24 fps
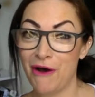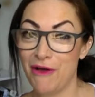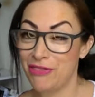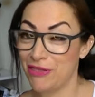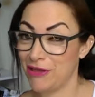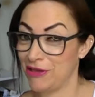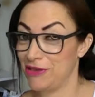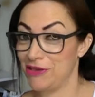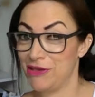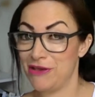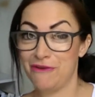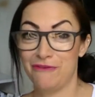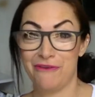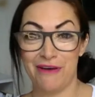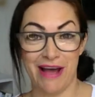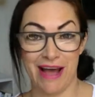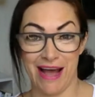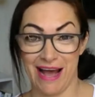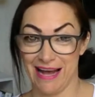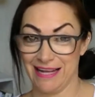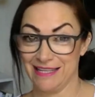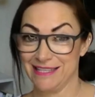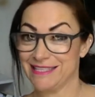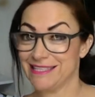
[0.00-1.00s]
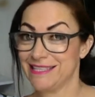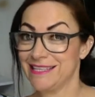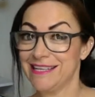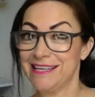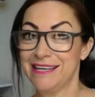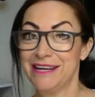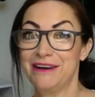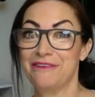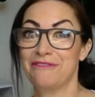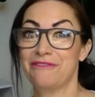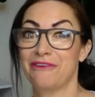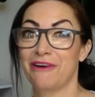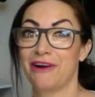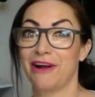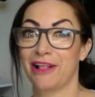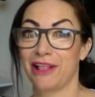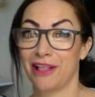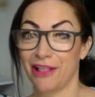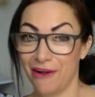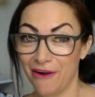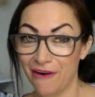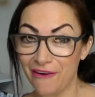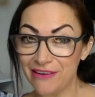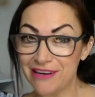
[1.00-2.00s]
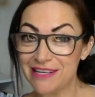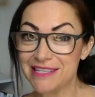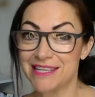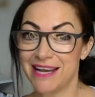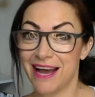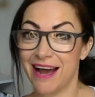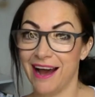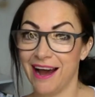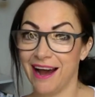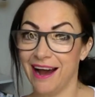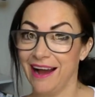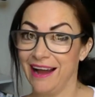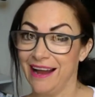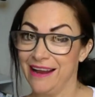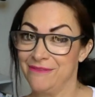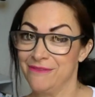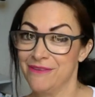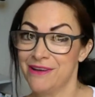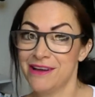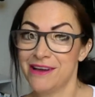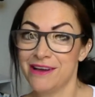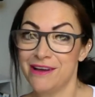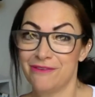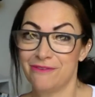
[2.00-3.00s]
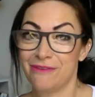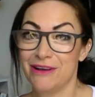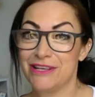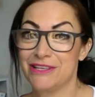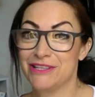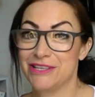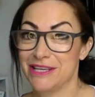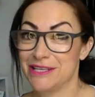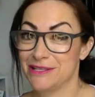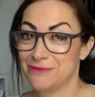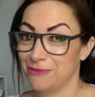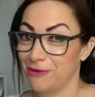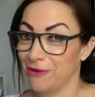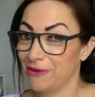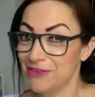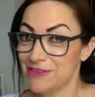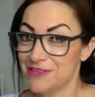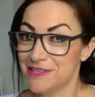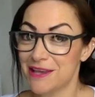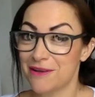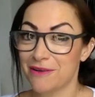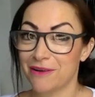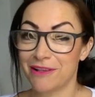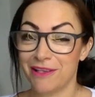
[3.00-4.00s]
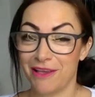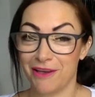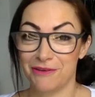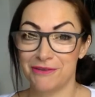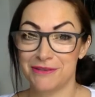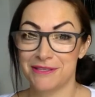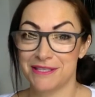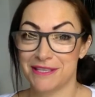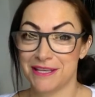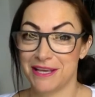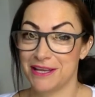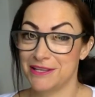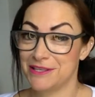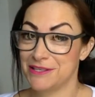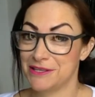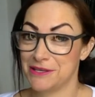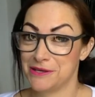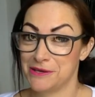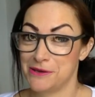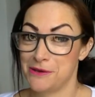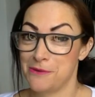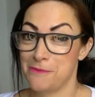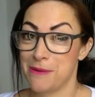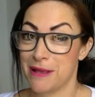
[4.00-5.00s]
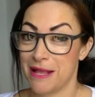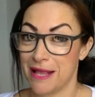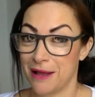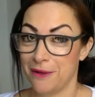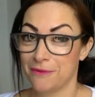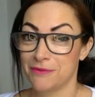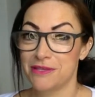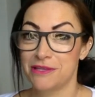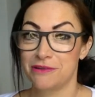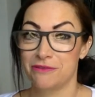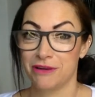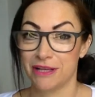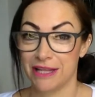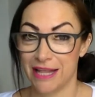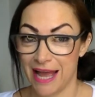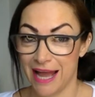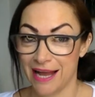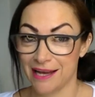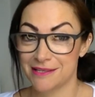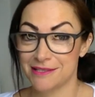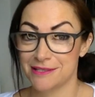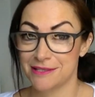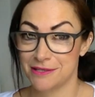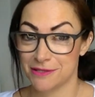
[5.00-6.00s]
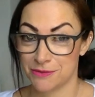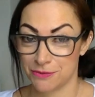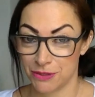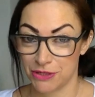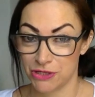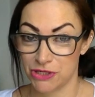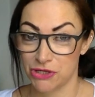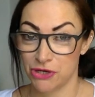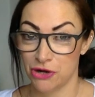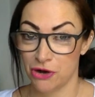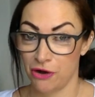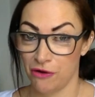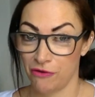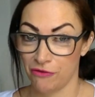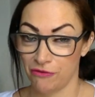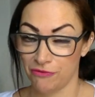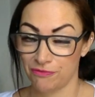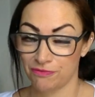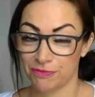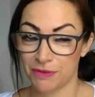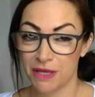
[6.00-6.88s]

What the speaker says: than you've had for a long time, which is one step closer to you being able to relax and switch off.